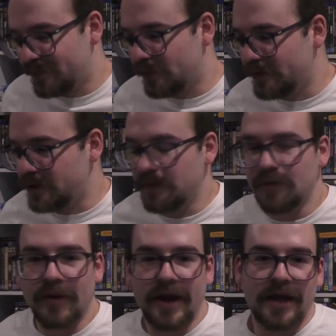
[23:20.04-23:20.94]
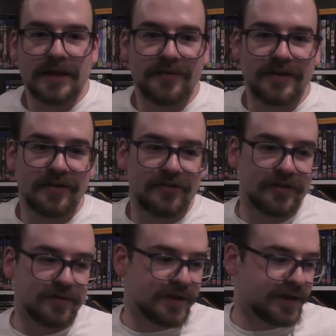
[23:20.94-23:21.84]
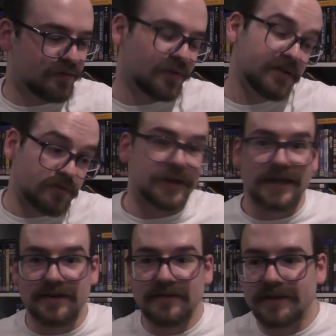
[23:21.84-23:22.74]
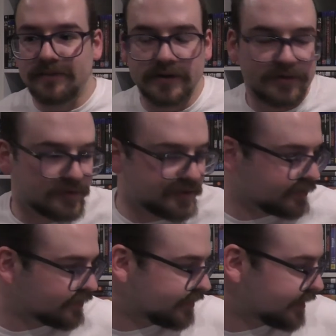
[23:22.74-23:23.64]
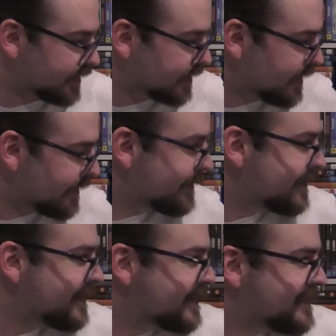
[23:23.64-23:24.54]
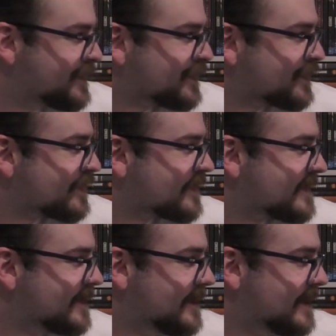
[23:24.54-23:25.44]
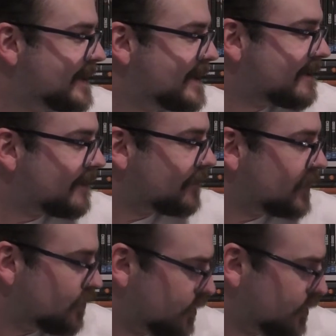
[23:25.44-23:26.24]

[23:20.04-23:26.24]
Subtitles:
probably going to be rare, limited edition, and all that. Well, it already is limited edition, so it's like, yeah, I figured